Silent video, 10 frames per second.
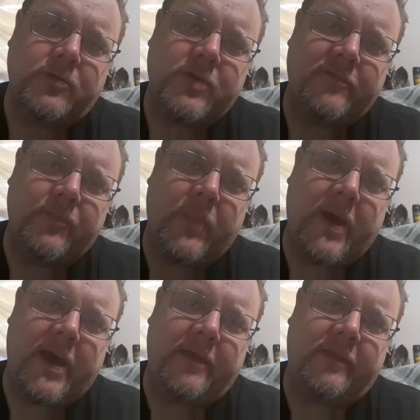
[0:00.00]
driving
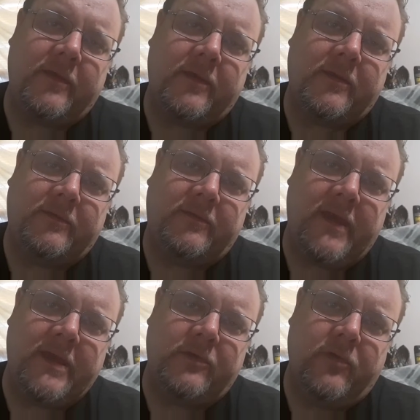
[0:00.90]
by the
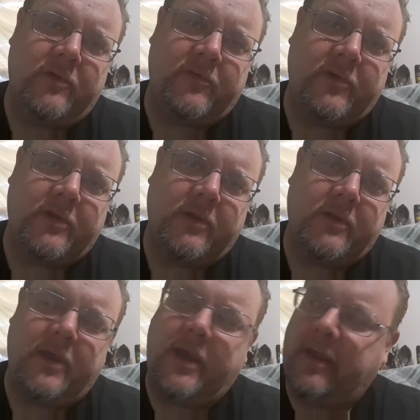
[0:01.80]
San River
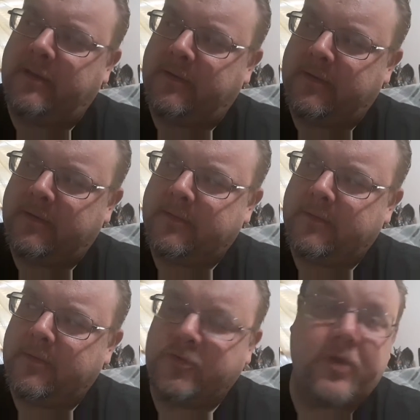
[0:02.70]
and
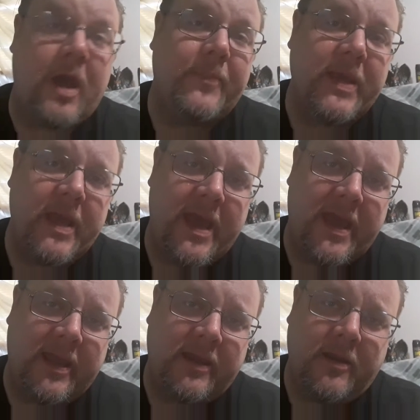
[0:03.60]
dropping
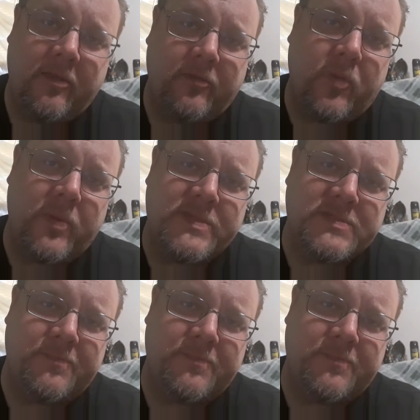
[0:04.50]
another woman's